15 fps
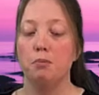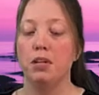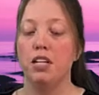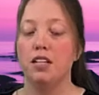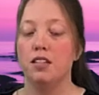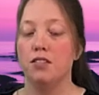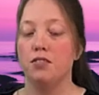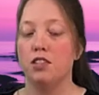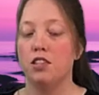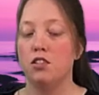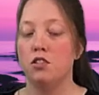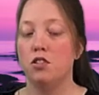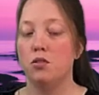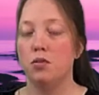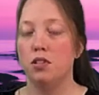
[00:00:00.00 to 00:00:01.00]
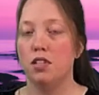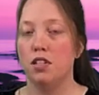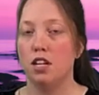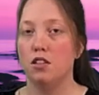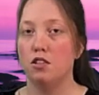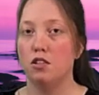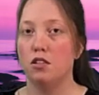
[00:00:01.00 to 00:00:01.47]
because if it's too
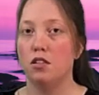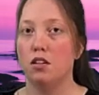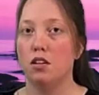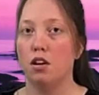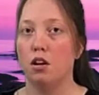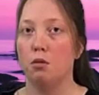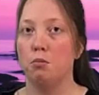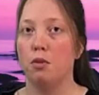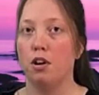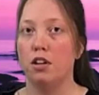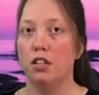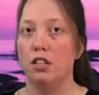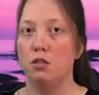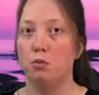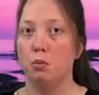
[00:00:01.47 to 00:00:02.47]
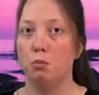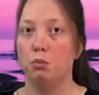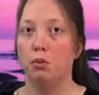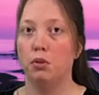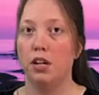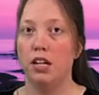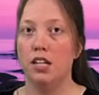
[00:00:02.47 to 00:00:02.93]
intense, our bodies will
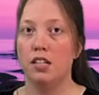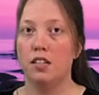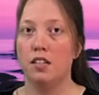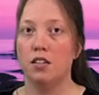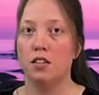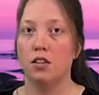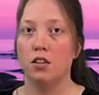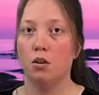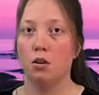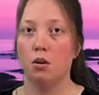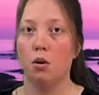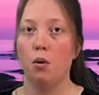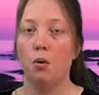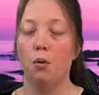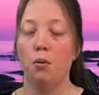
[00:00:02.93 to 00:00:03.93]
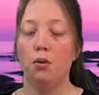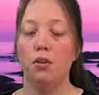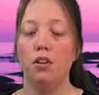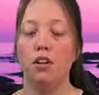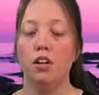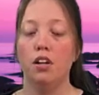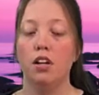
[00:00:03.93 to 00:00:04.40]
brace or
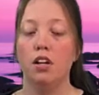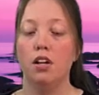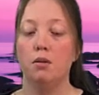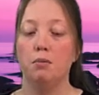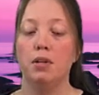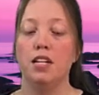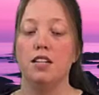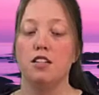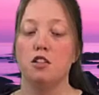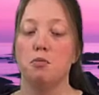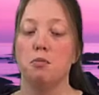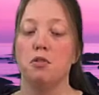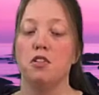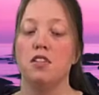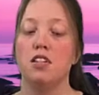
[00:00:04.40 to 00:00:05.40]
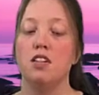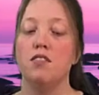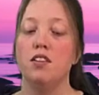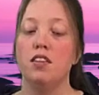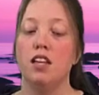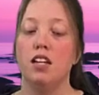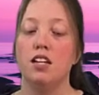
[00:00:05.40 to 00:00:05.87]
hold because it's
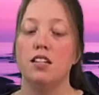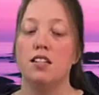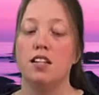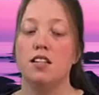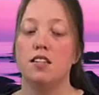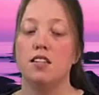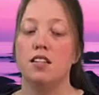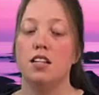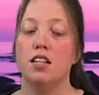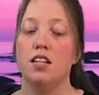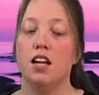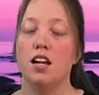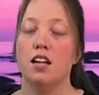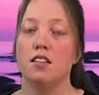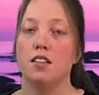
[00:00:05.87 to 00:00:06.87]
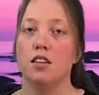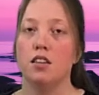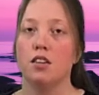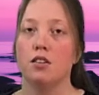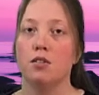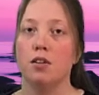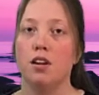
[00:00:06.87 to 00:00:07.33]
perceiving that intensity as a
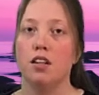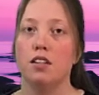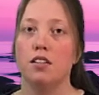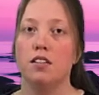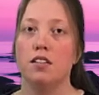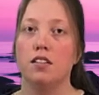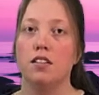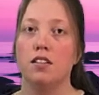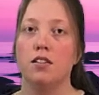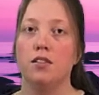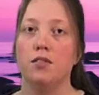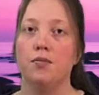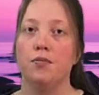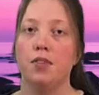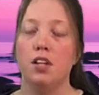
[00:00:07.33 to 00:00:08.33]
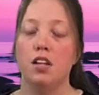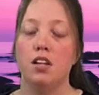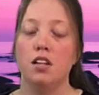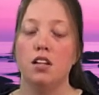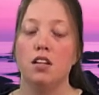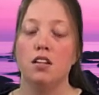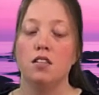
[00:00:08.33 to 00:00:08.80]
threat.
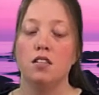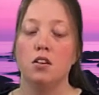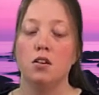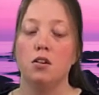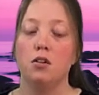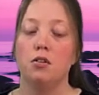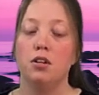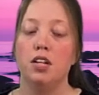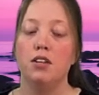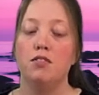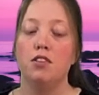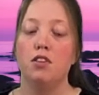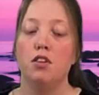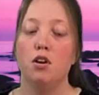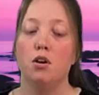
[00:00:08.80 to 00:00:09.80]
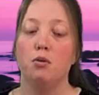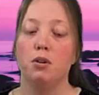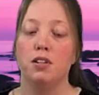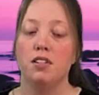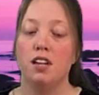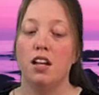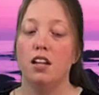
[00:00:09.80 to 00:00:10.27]
So even though
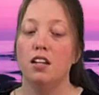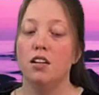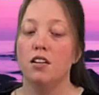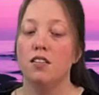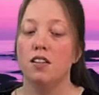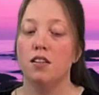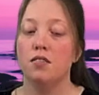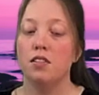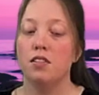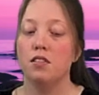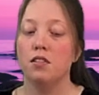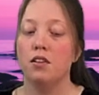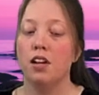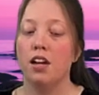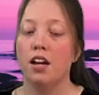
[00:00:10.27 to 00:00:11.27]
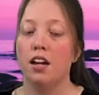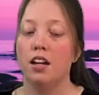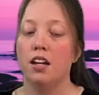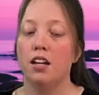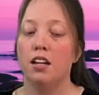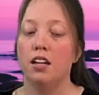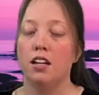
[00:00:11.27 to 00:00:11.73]
we're telling ourselves it's
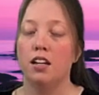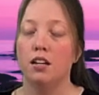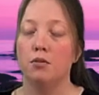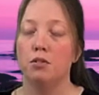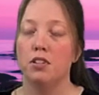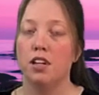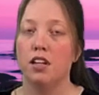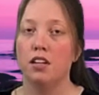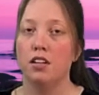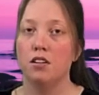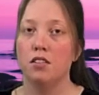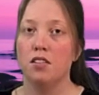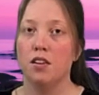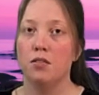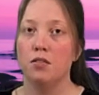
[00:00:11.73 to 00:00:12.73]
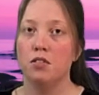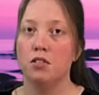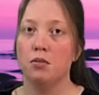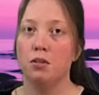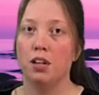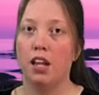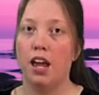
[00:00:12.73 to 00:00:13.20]
okay and we're telling
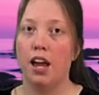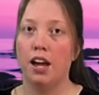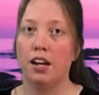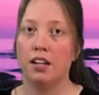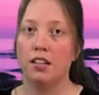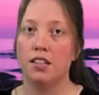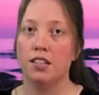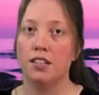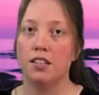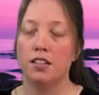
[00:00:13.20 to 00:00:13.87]
ourselves to relax,